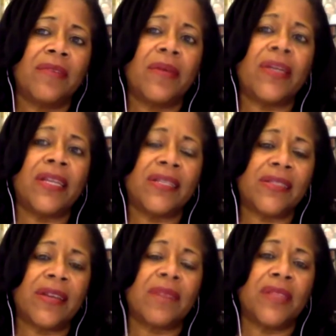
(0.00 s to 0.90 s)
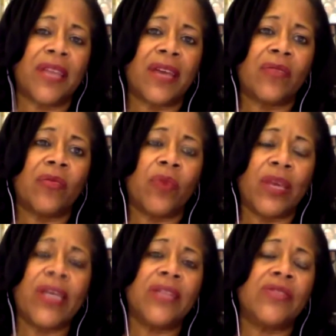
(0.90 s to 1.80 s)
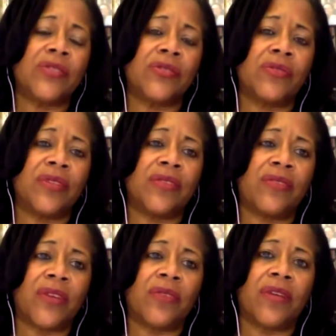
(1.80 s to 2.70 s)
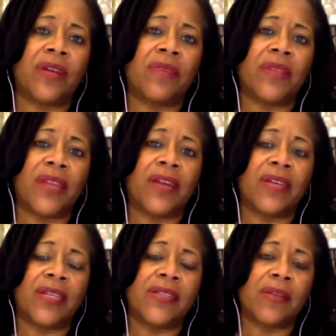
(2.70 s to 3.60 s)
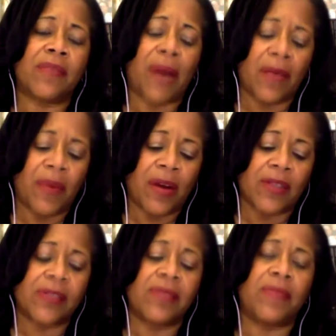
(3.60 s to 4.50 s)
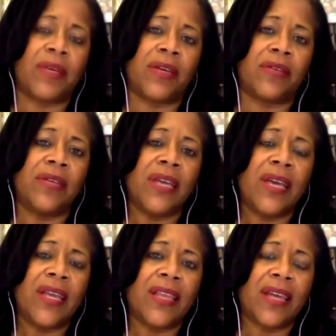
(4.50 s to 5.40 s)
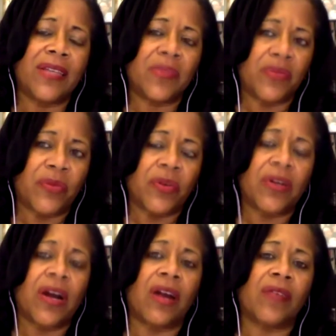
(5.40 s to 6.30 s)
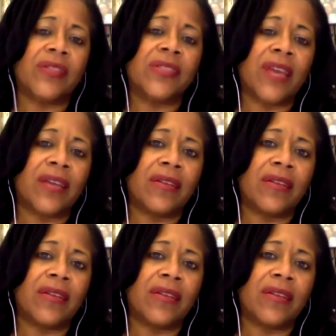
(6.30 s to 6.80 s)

No. But it is something that we can do in the federal government. There is a bipartisan bill that is before Congress